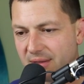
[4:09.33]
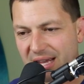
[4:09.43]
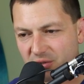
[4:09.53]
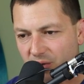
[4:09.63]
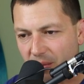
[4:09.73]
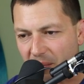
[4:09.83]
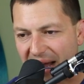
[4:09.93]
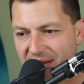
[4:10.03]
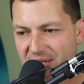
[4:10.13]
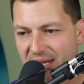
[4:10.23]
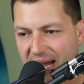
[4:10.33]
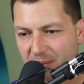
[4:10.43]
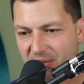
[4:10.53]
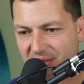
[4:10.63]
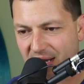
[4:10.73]
that's when magic
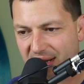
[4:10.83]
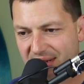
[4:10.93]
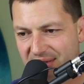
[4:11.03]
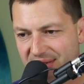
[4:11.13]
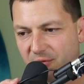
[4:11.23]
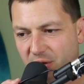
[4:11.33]
happens, guys.